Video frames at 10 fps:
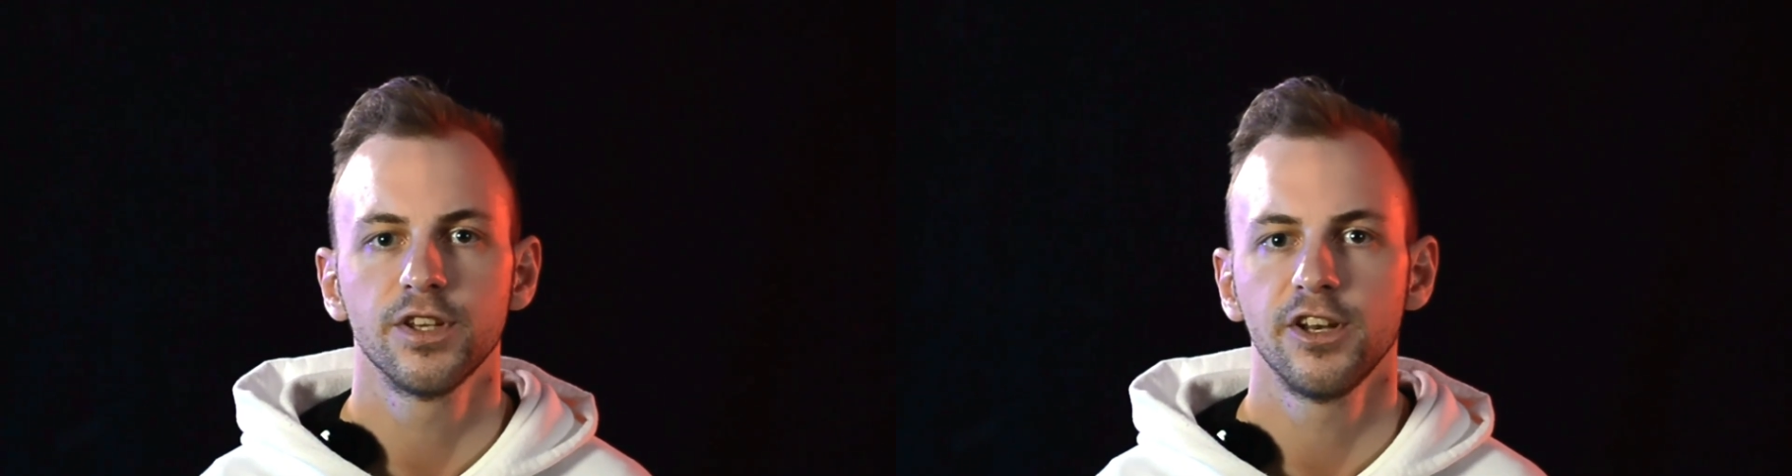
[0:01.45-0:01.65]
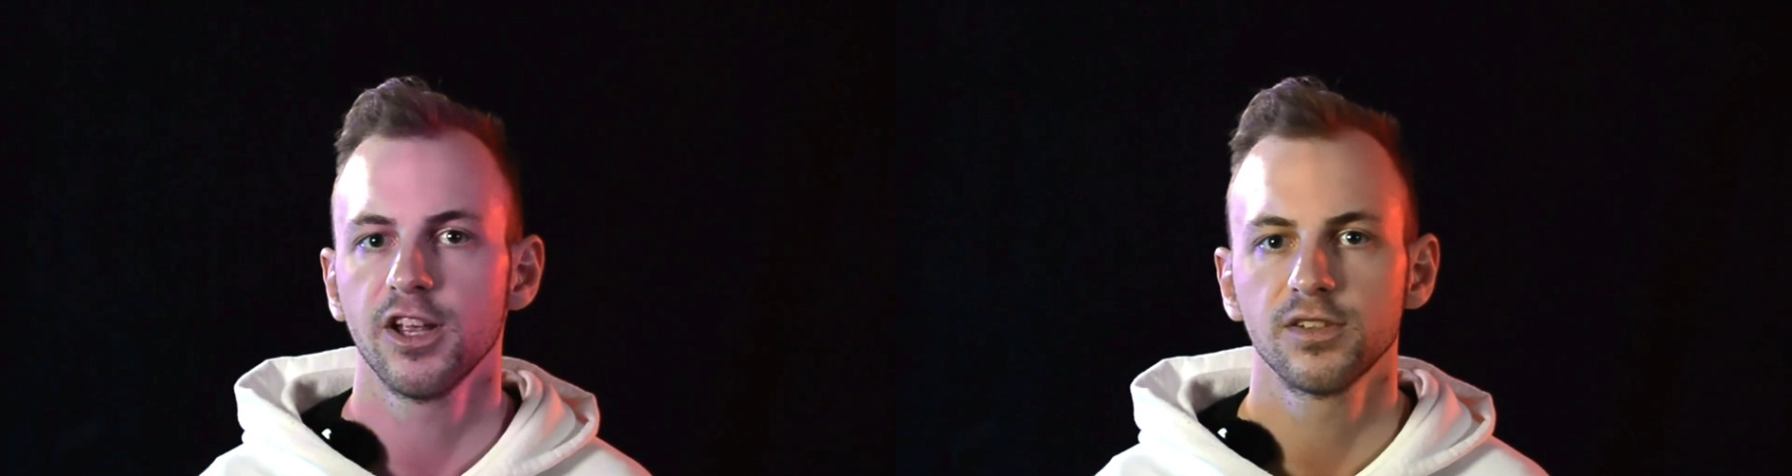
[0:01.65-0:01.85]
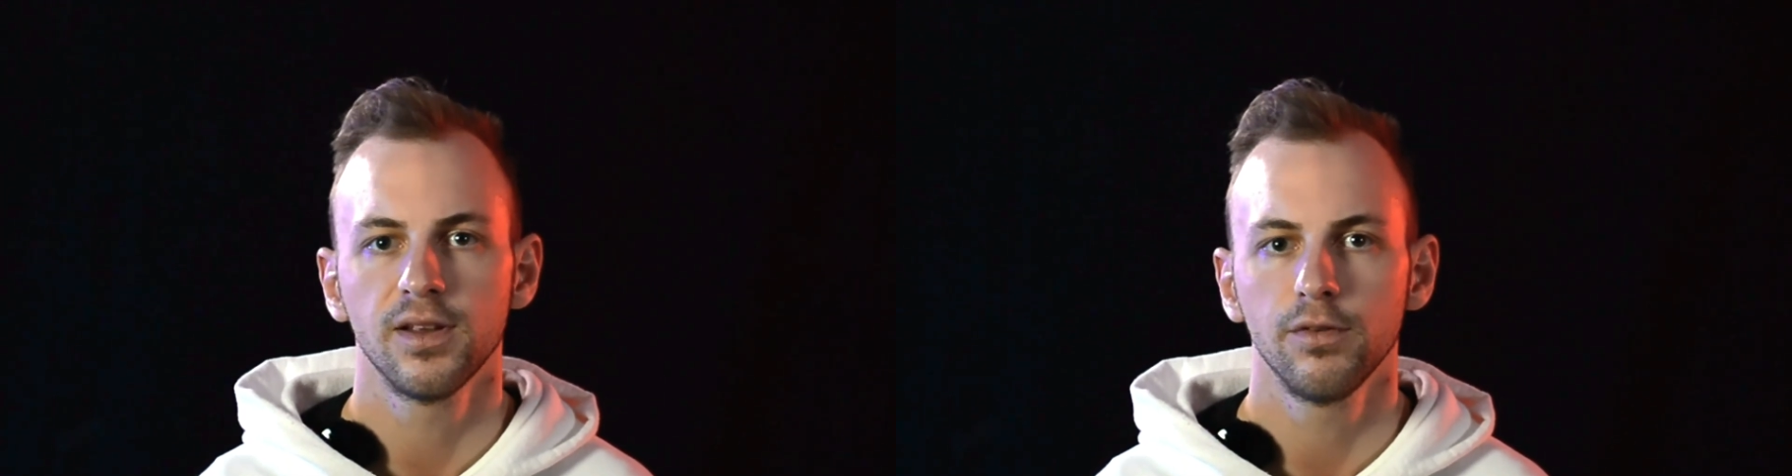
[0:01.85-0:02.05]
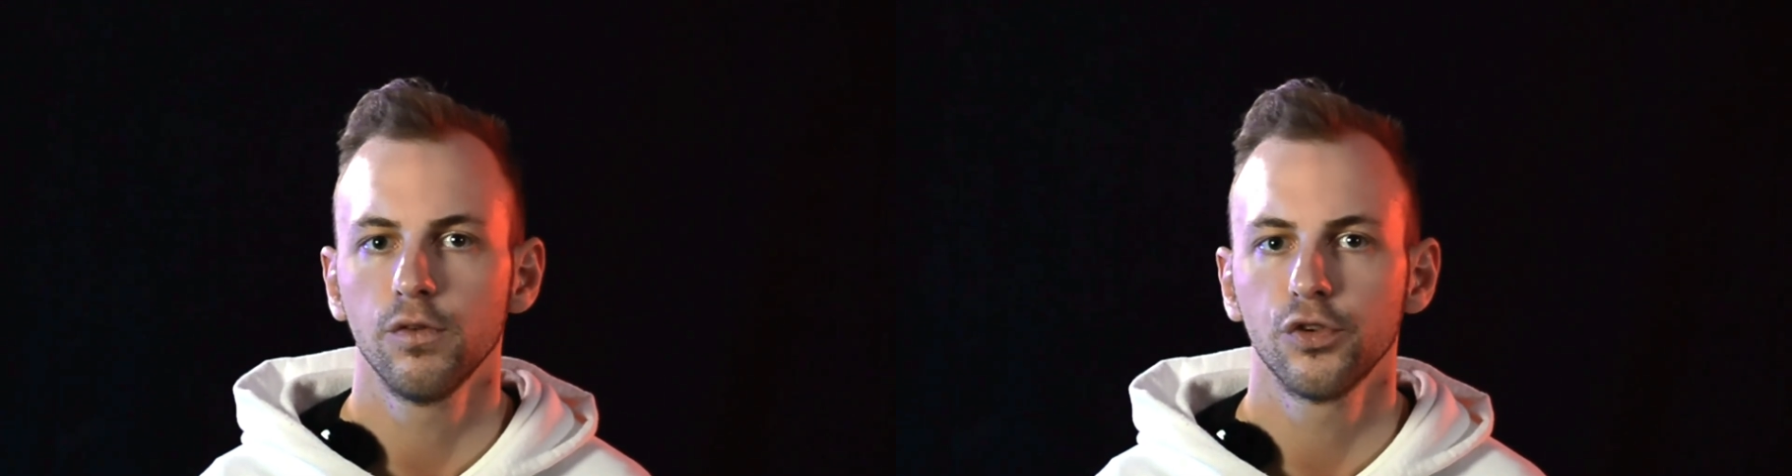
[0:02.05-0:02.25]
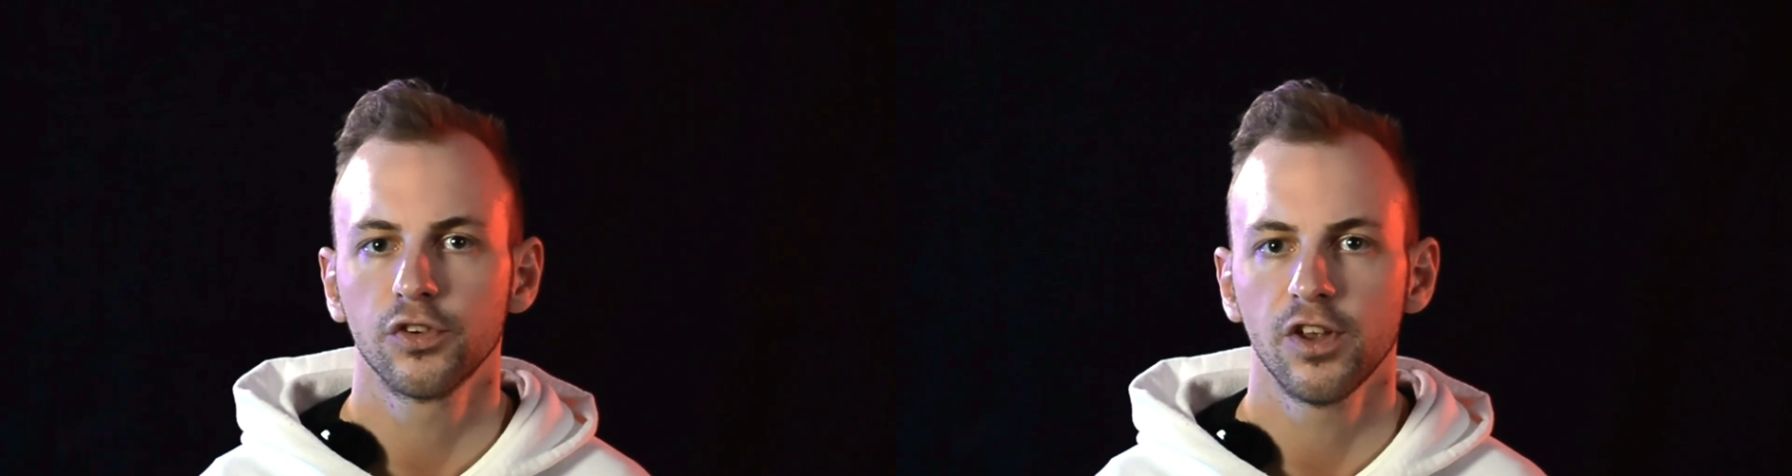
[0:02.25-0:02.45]
to the next level
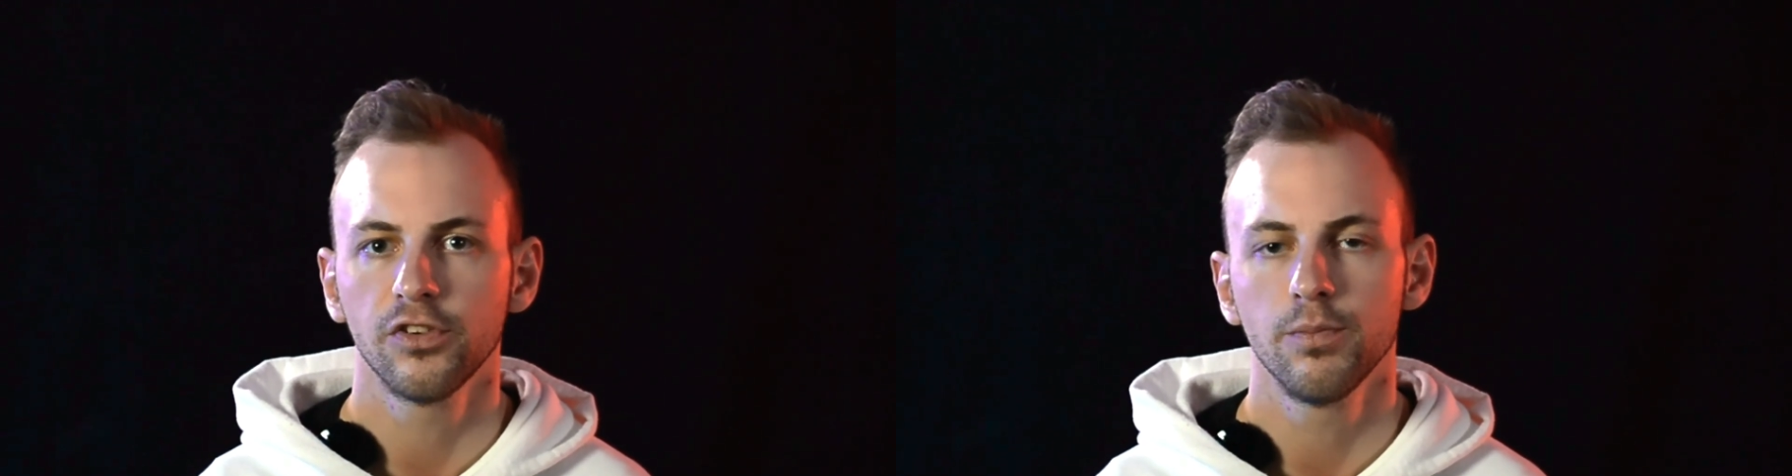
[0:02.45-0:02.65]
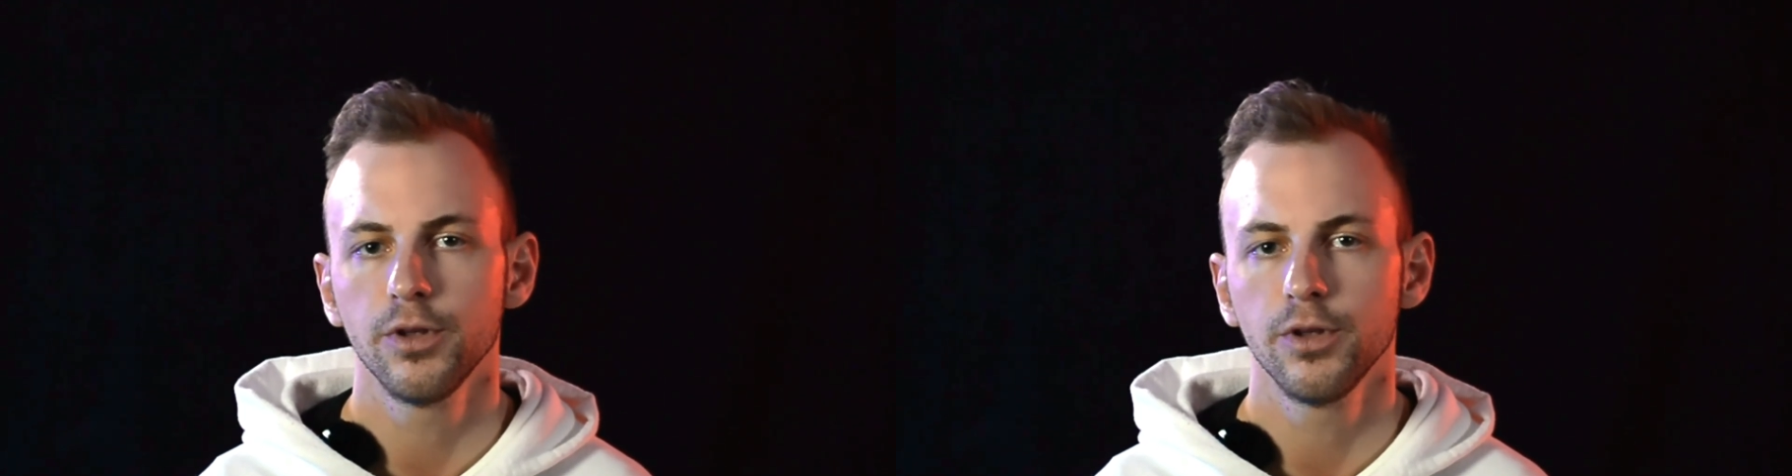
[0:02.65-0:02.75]
of success and